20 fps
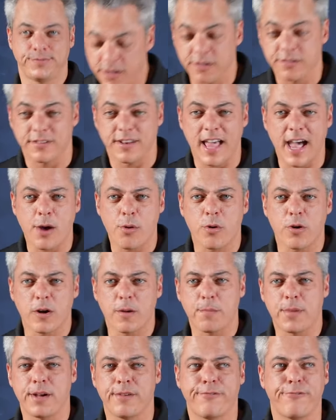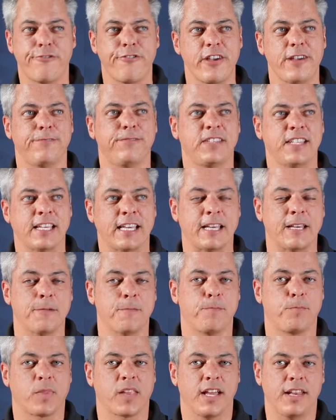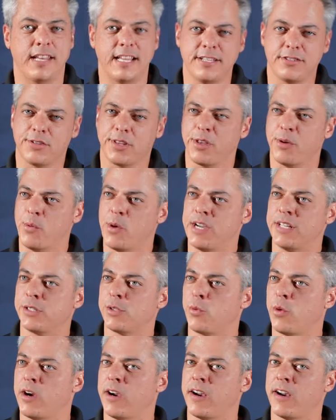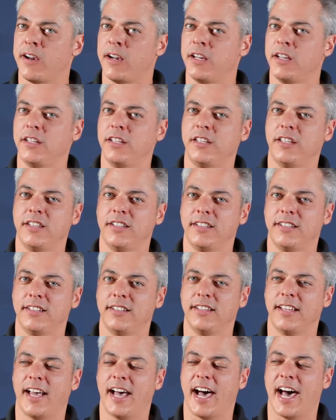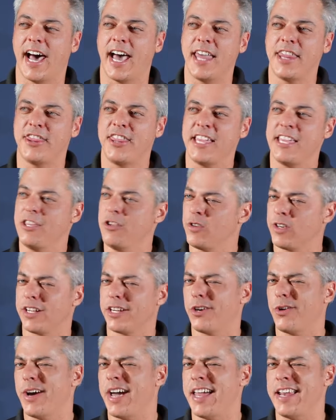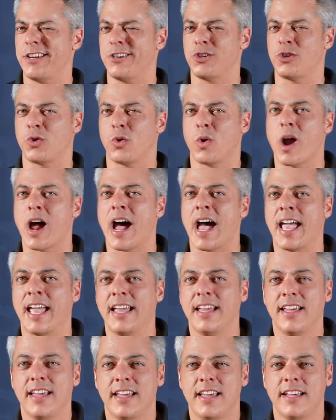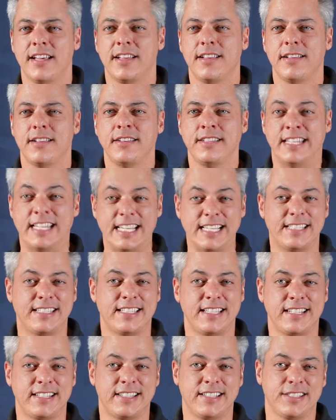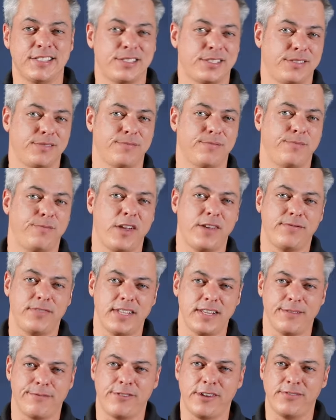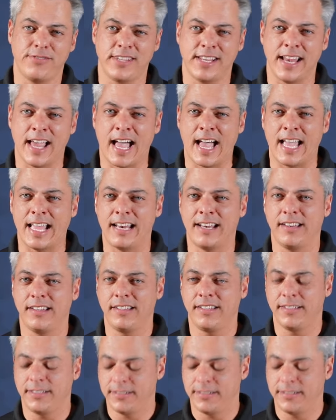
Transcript: So now we're above 50. And these are the ones where I think you could go ahead and try. Decent is 50 to 59.